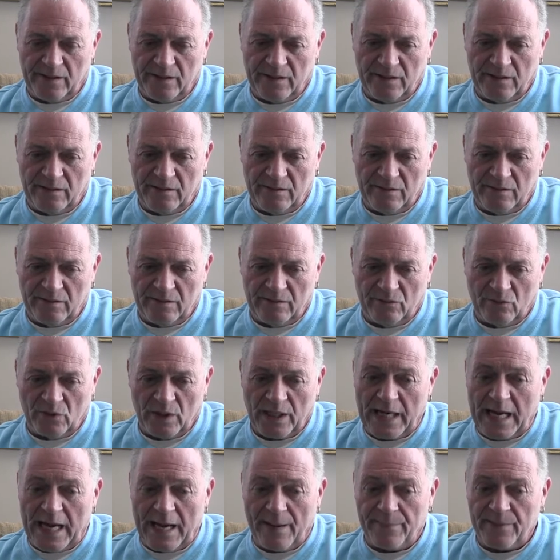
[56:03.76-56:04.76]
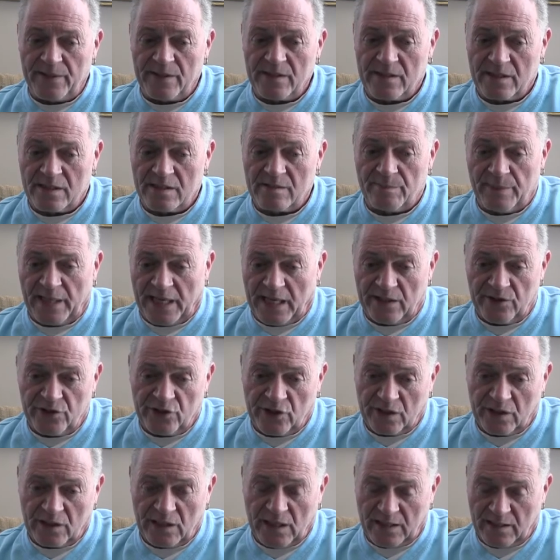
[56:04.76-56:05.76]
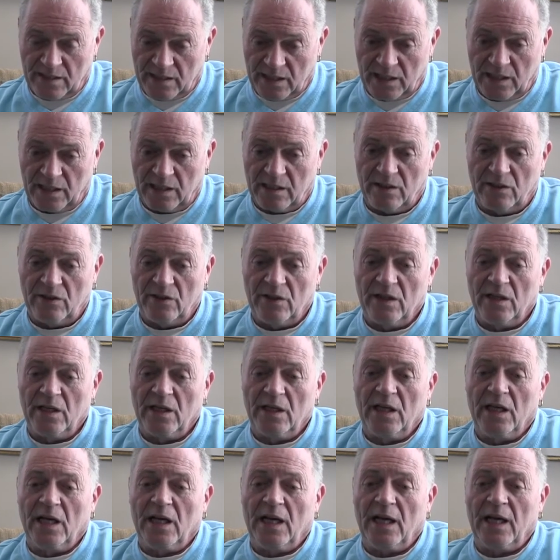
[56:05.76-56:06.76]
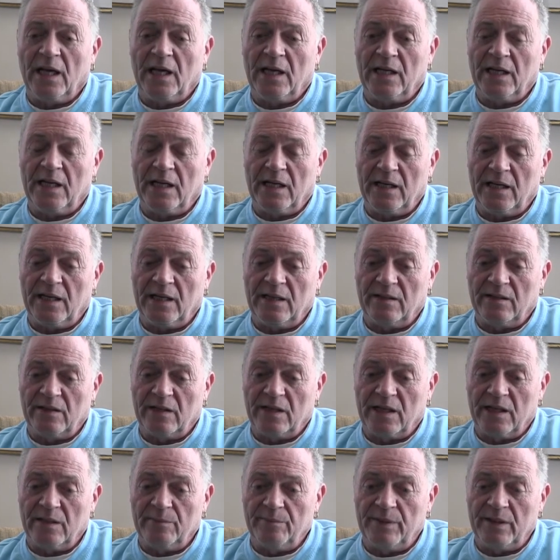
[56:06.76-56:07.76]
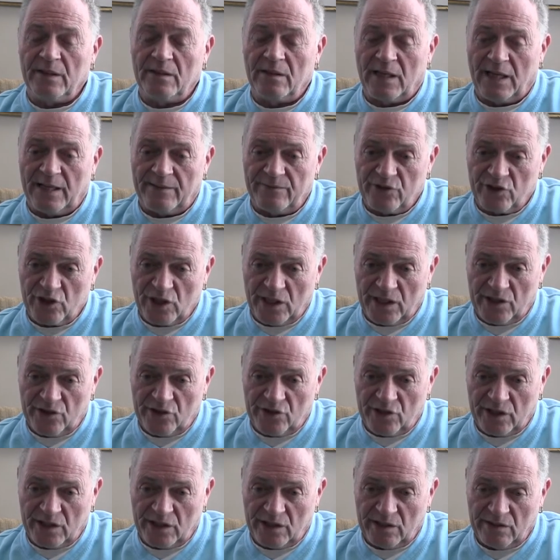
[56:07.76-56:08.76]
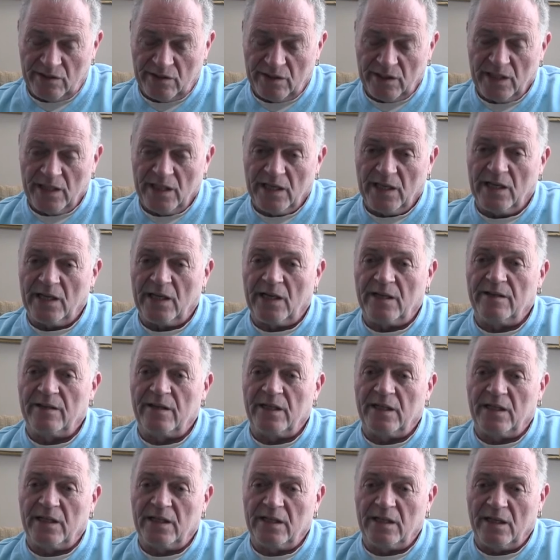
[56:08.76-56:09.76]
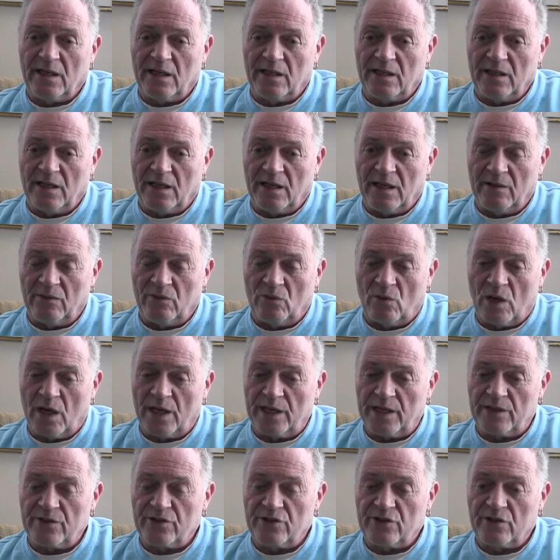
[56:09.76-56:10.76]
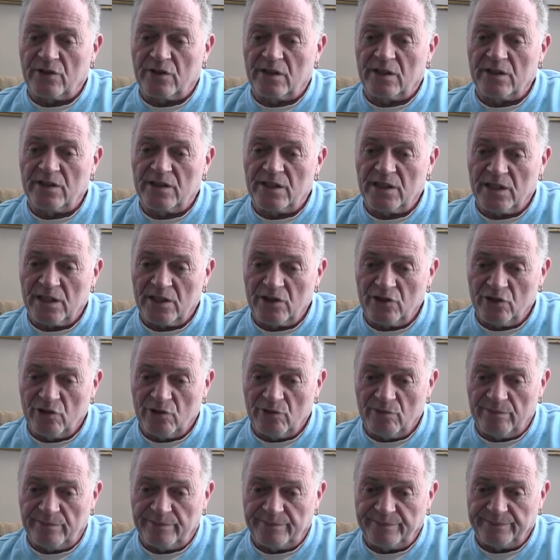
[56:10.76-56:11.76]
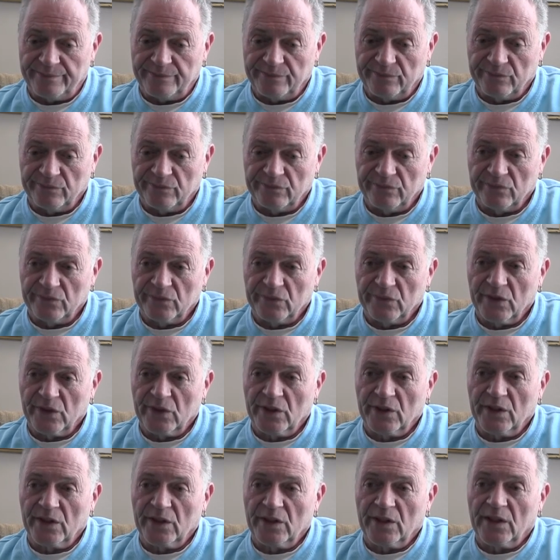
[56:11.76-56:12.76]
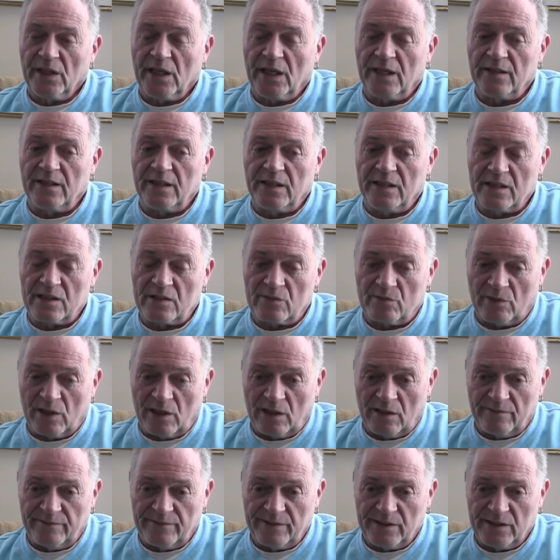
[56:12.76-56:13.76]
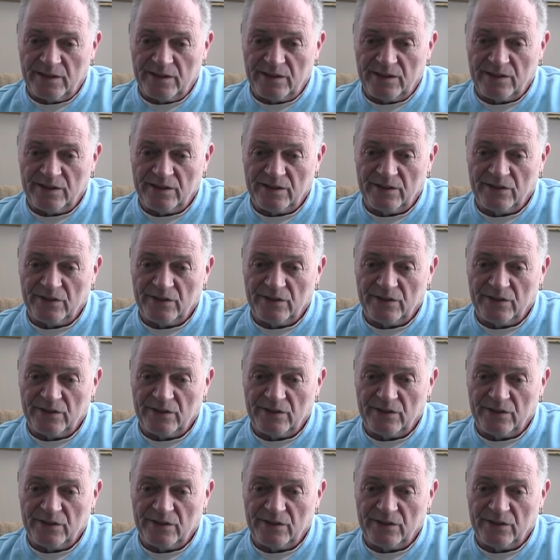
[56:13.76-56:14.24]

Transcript: It, what happens is magic, I think, and it, it can be life changing, and I think I want it to continue. I think it's relevant